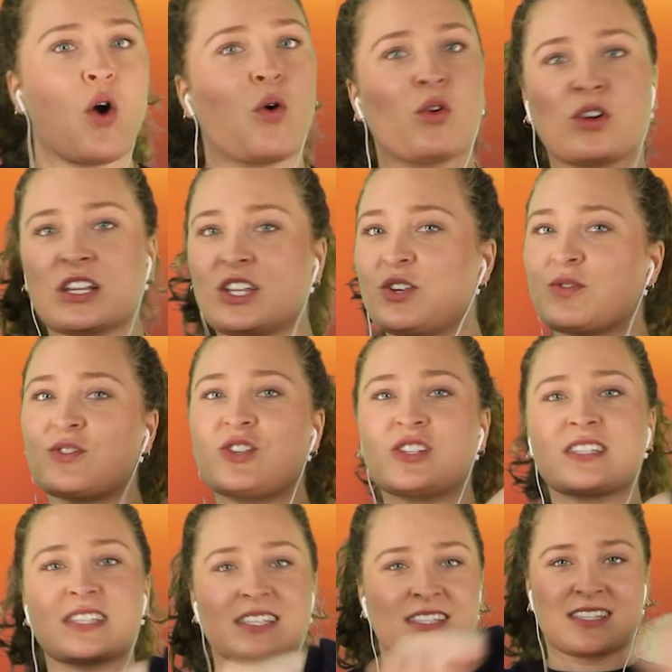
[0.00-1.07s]
Or do you
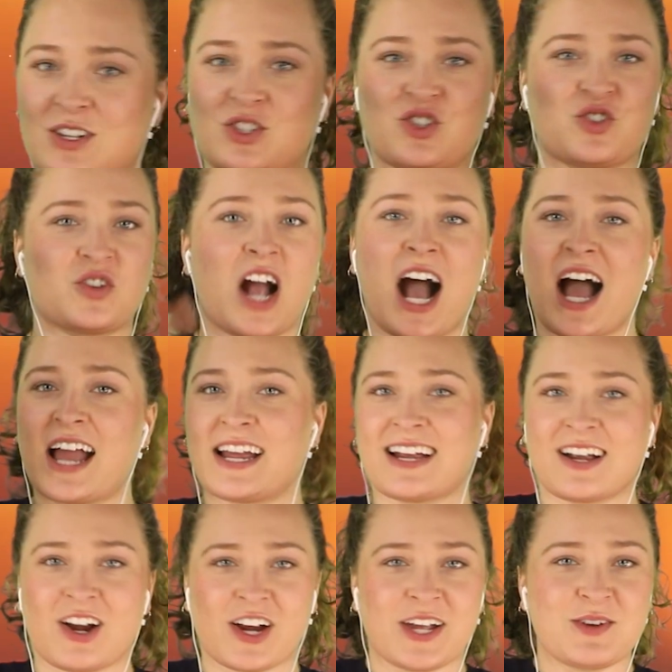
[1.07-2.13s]
just dry?
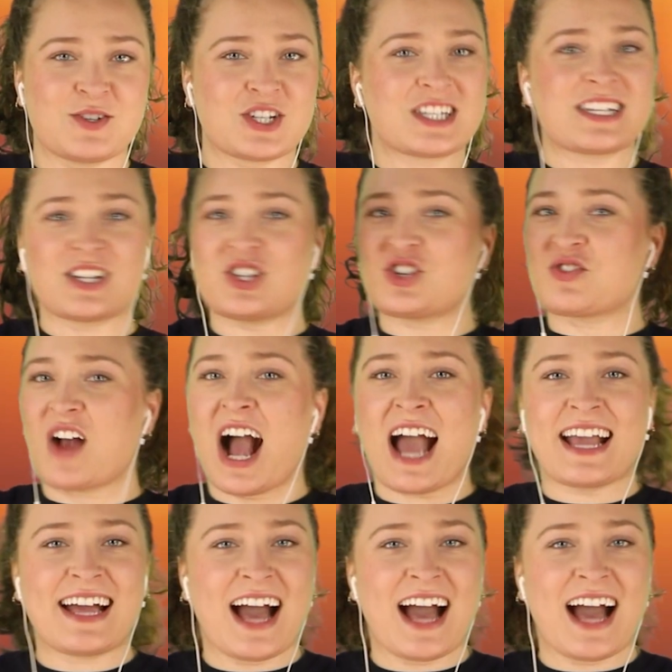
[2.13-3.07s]
Are you just a dry